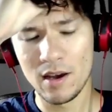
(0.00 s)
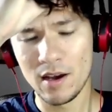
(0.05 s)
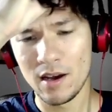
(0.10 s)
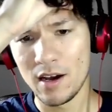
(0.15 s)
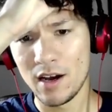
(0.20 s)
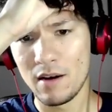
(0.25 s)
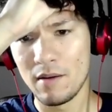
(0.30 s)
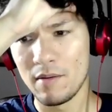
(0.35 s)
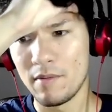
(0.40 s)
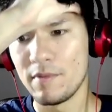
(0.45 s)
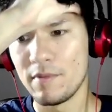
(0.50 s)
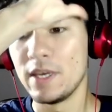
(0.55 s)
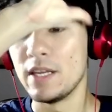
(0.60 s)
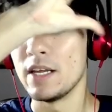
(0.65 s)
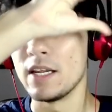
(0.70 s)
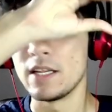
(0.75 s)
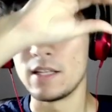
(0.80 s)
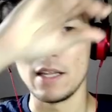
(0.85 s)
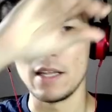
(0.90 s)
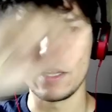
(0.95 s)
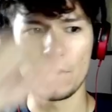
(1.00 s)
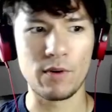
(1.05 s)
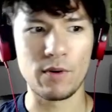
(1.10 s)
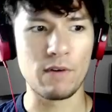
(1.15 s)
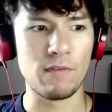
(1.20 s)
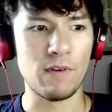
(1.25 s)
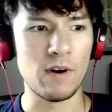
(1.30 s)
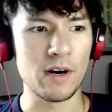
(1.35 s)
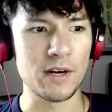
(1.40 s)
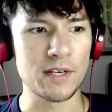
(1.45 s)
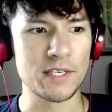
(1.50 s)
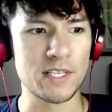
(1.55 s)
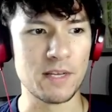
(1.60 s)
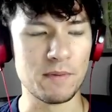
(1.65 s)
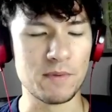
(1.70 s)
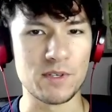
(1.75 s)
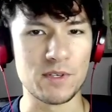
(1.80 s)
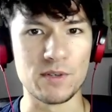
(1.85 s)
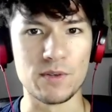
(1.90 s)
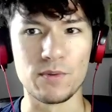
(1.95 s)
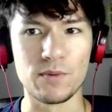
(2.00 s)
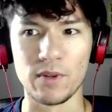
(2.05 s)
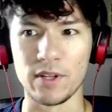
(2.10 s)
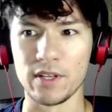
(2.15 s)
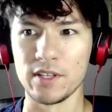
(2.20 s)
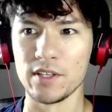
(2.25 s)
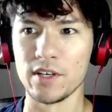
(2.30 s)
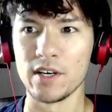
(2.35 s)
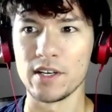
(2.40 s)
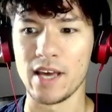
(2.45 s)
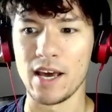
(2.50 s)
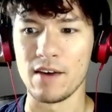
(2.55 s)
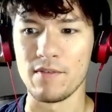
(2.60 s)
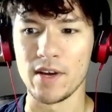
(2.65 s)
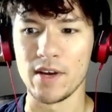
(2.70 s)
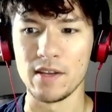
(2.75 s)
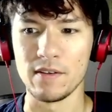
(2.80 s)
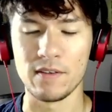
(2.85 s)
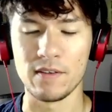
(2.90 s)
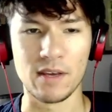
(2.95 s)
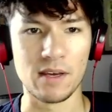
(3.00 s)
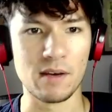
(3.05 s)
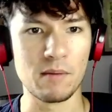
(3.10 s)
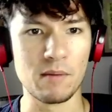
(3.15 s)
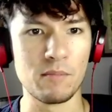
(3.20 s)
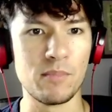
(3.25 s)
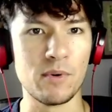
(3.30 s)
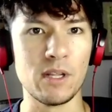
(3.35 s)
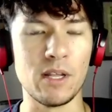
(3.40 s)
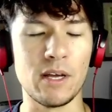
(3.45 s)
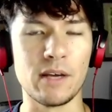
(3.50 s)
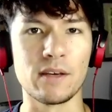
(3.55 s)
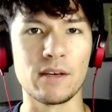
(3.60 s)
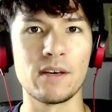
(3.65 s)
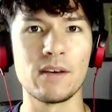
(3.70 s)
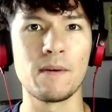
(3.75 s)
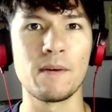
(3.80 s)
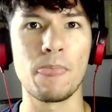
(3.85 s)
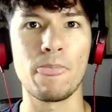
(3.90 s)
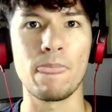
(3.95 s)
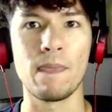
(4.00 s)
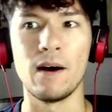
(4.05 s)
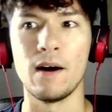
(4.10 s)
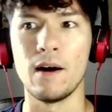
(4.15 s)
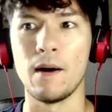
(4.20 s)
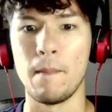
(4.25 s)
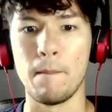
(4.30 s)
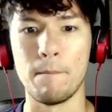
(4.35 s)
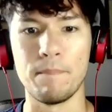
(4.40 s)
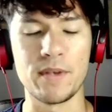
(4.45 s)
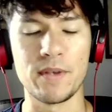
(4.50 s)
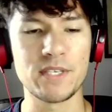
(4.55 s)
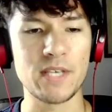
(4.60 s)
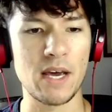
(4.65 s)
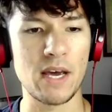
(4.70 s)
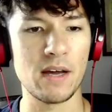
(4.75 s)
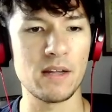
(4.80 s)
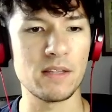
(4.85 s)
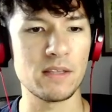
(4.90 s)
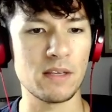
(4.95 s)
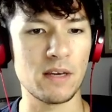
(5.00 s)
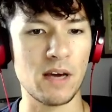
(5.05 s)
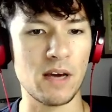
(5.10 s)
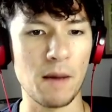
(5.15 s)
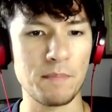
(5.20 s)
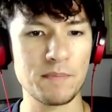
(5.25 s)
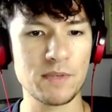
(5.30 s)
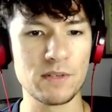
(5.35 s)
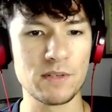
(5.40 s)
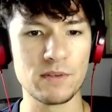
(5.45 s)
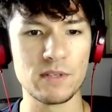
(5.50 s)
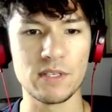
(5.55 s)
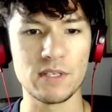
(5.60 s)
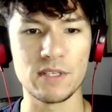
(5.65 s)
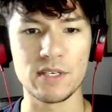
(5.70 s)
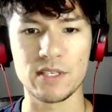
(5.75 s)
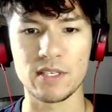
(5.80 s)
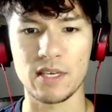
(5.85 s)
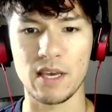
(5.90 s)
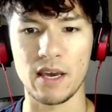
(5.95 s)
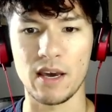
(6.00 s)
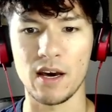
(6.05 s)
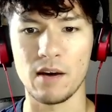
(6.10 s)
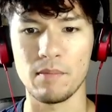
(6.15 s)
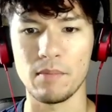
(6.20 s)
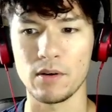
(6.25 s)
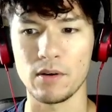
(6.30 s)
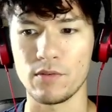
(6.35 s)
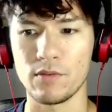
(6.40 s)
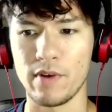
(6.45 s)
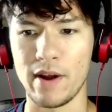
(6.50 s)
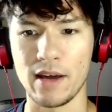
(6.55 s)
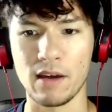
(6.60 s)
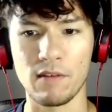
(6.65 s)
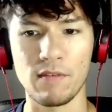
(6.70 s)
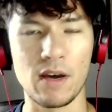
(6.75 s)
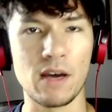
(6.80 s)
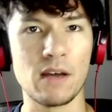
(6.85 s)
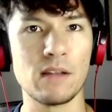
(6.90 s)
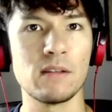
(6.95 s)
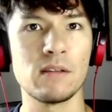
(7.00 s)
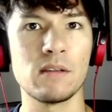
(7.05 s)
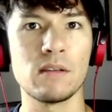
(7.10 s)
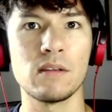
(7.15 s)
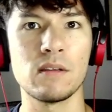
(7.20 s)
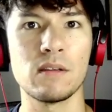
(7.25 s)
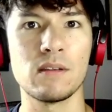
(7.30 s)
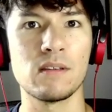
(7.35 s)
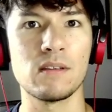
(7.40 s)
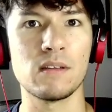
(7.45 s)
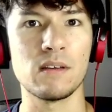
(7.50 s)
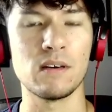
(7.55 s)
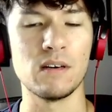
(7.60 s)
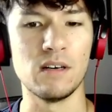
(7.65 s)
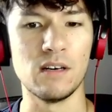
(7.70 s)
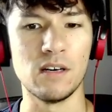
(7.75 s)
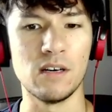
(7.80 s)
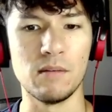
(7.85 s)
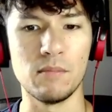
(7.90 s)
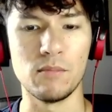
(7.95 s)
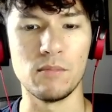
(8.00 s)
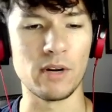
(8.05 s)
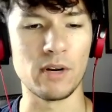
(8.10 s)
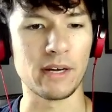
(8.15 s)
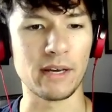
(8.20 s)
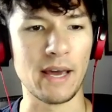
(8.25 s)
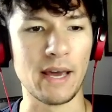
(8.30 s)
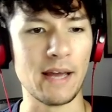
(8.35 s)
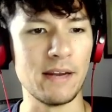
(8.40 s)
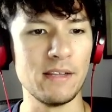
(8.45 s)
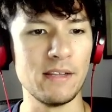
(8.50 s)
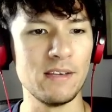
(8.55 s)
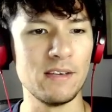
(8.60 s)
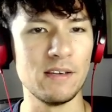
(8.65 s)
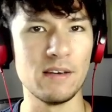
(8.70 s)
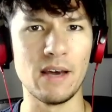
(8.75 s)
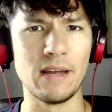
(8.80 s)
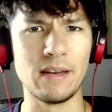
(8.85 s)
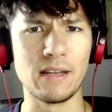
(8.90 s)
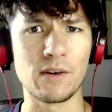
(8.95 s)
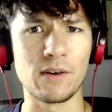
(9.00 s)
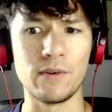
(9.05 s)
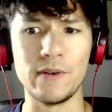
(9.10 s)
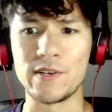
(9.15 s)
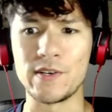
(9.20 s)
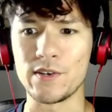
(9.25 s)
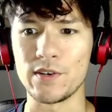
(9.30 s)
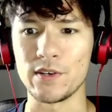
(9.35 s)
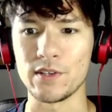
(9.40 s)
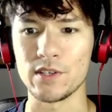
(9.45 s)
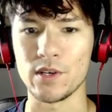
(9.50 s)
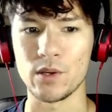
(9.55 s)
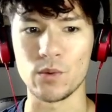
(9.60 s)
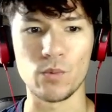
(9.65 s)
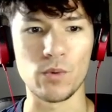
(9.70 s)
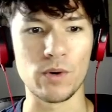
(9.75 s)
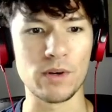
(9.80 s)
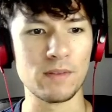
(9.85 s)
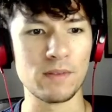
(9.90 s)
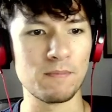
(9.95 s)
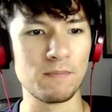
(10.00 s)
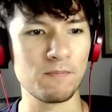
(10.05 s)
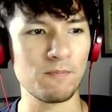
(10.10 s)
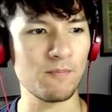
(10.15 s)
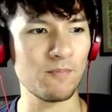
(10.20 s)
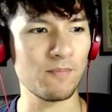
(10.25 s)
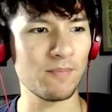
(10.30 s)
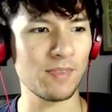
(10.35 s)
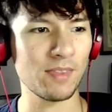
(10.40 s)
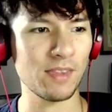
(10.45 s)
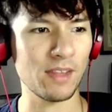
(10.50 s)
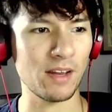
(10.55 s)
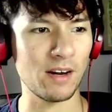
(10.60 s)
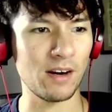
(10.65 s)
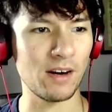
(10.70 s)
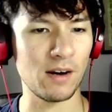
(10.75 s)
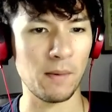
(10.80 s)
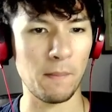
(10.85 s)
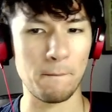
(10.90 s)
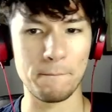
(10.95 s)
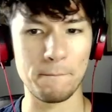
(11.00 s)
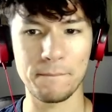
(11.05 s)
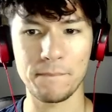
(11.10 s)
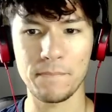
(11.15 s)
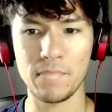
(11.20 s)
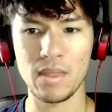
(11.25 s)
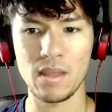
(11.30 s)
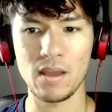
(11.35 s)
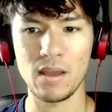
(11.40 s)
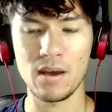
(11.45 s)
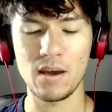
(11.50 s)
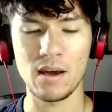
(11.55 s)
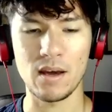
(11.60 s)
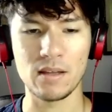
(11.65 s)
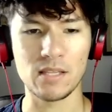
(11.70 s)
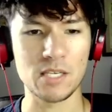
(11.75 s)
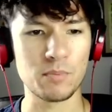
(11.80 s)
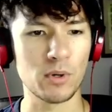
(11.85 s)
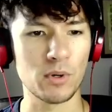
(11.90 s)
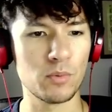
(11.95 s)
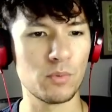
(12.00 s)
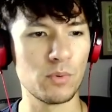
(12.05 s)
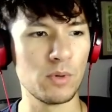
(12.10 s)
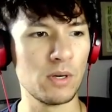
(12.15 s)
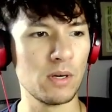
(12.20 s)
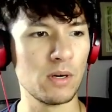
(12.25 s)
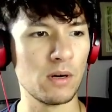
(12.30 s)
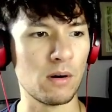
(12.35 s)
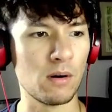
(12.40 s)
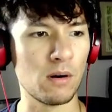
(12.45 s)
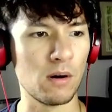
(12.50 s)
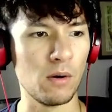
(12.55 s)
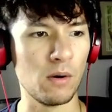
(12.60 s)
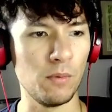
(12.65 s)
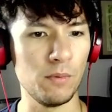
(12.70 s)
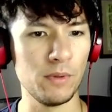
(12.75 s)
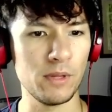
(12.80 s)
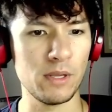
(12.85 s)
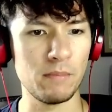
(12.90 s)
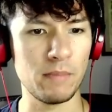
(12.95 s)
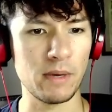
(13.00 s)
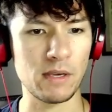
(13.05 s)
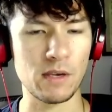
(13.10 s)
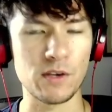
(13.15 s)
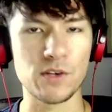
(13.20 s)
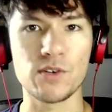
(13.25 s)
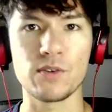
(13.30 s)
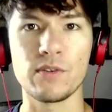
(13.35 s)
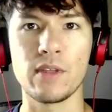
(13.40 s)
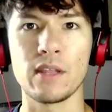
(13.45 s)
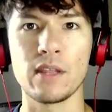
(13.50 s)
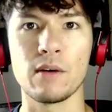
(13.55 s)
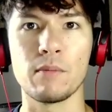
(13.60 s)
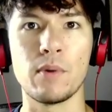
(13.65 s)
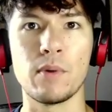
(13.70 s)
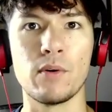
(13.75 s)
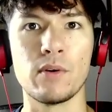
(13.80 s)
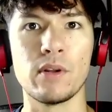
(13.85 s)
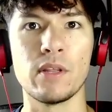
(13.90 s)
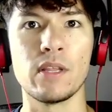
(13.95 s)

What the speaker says: mean, it requires them to really not have anything, but like, this hand absolutely doesn't care about Ragavan, or like any creature on turn 1. At this point, we are only making sure that the opponent